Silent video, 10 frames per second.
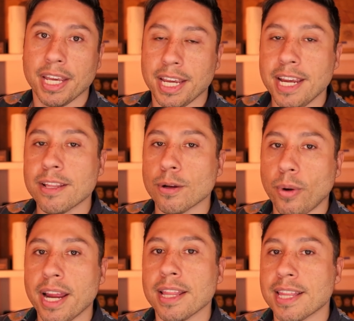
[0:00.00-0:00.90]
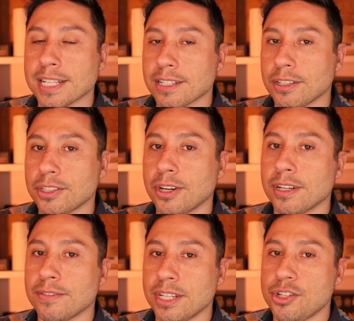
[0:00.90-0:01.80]
Either way, that's an
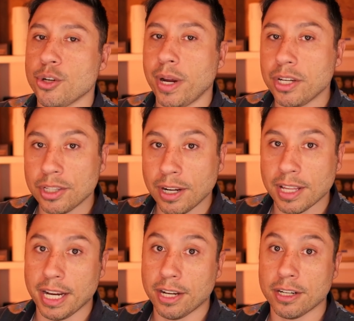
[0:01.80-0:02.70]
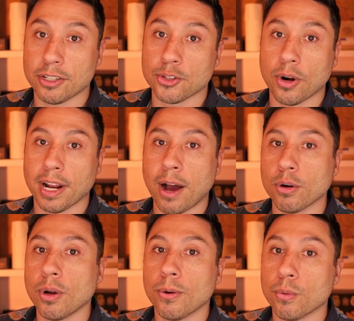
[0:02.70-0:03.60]
alternative situation there that he could have sorted
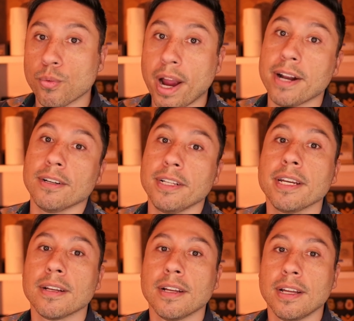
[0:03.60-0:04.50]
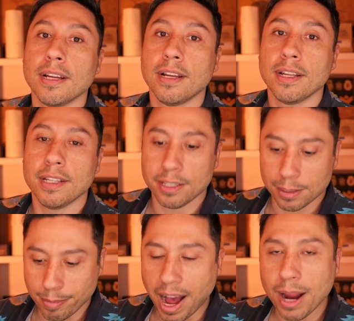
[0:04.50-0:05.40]
out right early. This
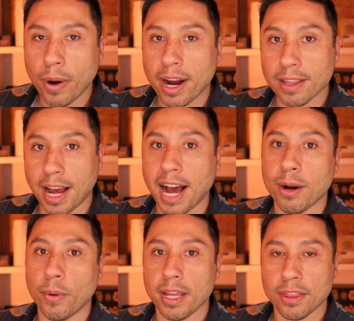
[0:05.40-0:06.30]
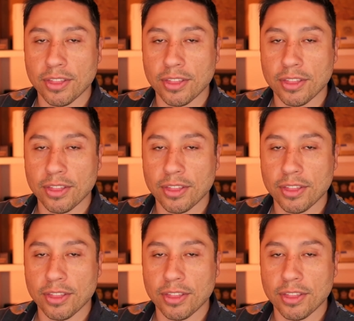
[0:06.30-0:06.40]
is my way or the highway.